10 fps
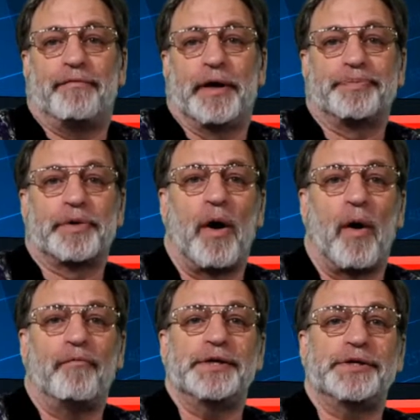Hopefully
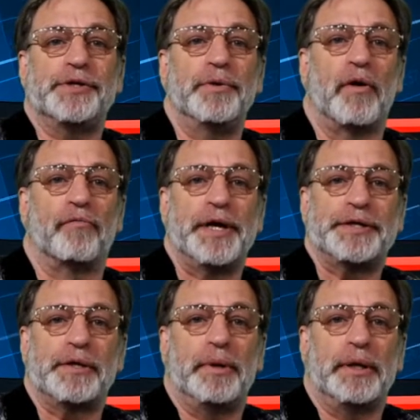soon,
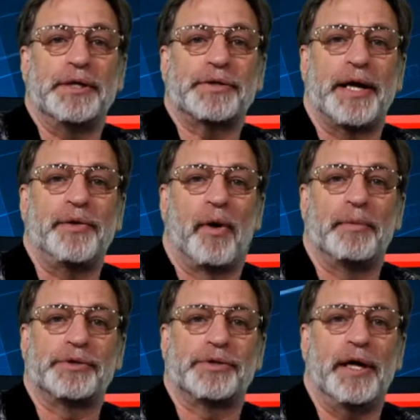reasonableness and
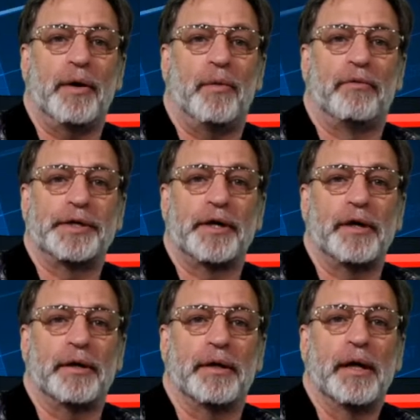normalcy will return.
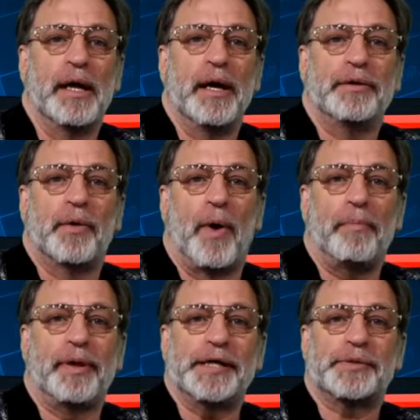The one
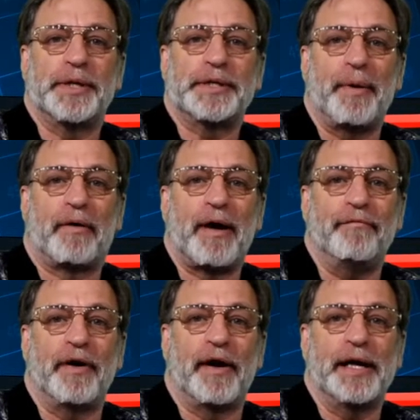place where Democrat
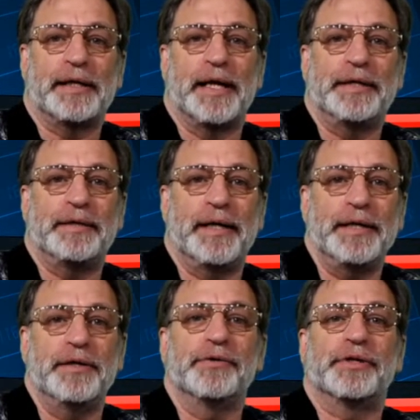variant continues
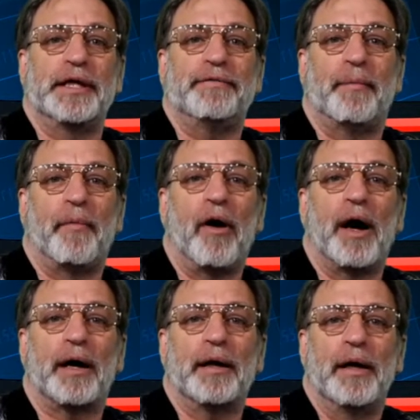to leave a mark
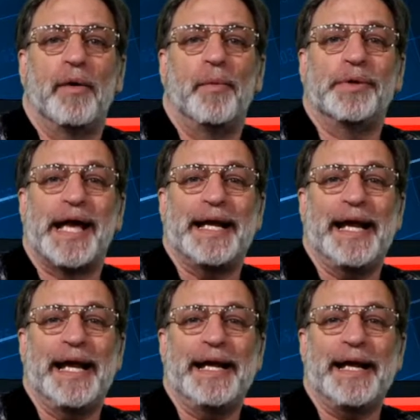was at
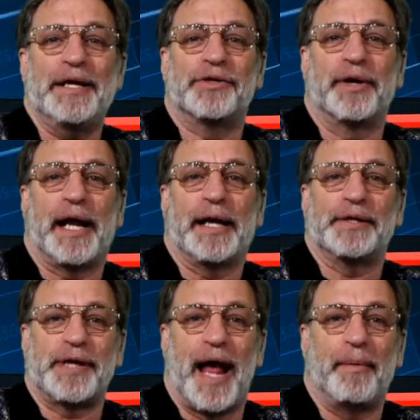eating and drinking
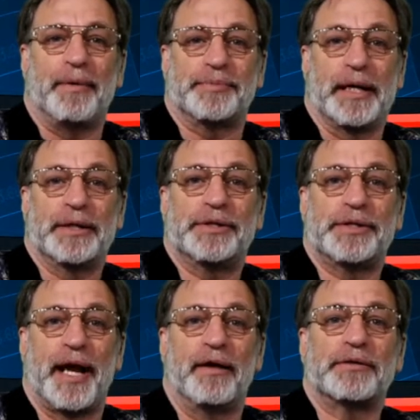establishment.
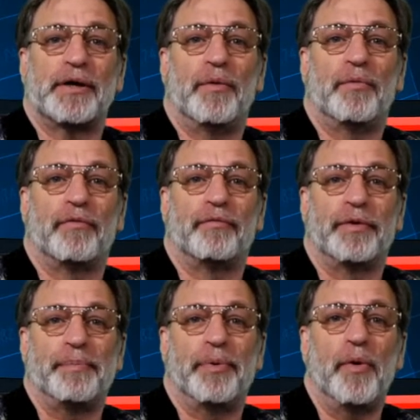Sales were
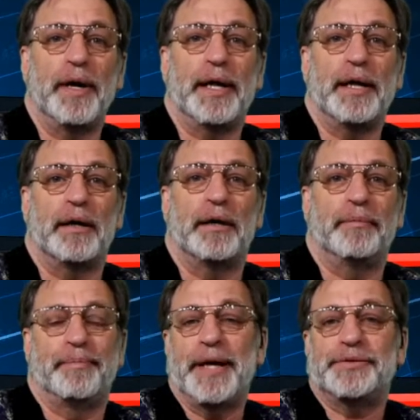reported
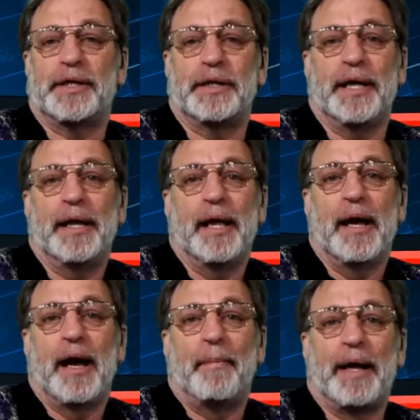basically
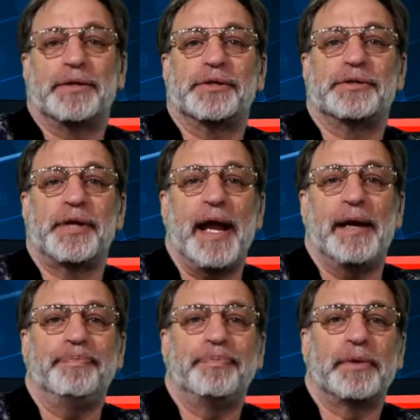about the same
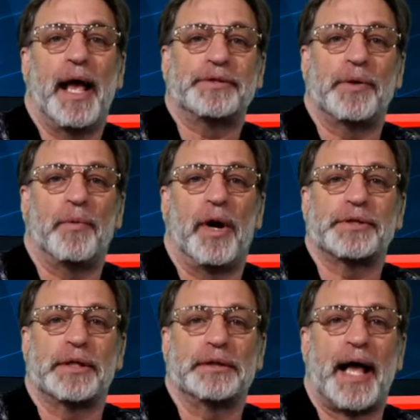as it was
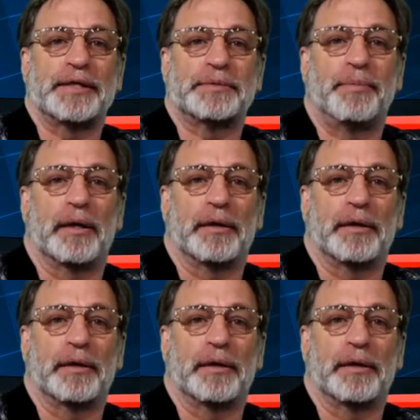last month.